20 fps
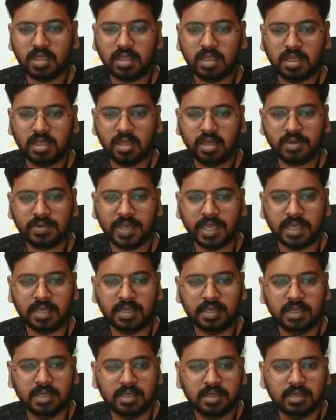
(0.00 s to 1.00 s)
Okay,
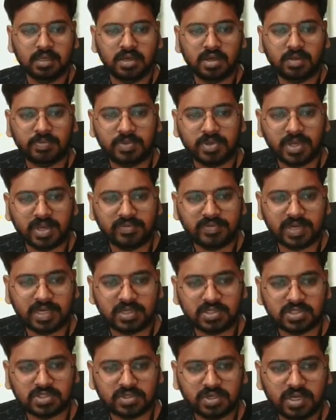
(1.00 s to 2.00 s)
hope you have
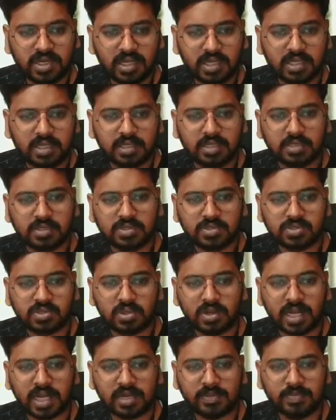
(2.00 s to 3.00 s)
understood. So
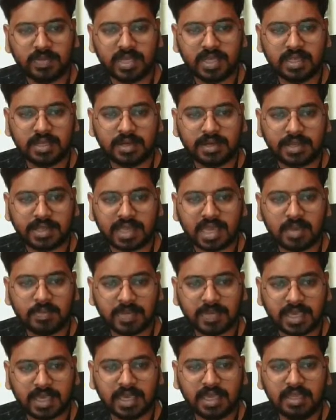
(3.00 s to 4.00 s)
let me recap
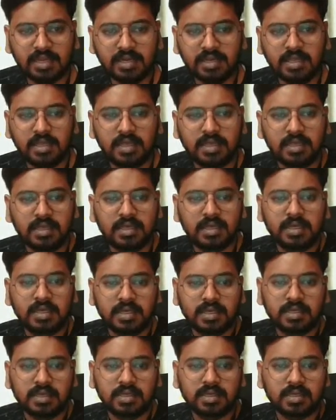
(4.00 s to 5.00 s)
again.
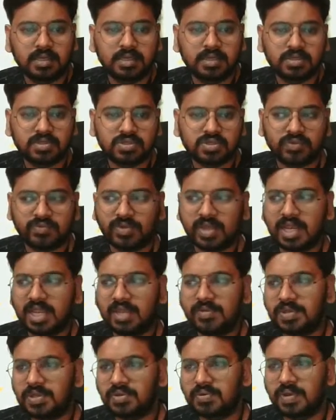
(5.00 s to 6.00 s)
So
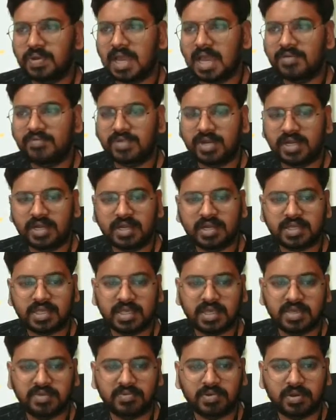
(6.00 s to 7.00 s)
whenever you have written
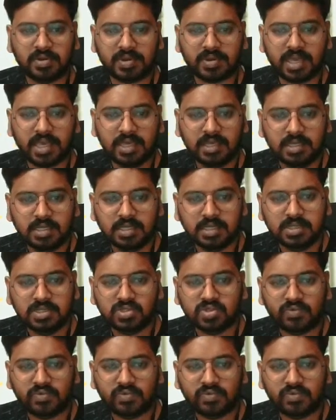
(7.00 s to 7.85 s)
keyword, okay, so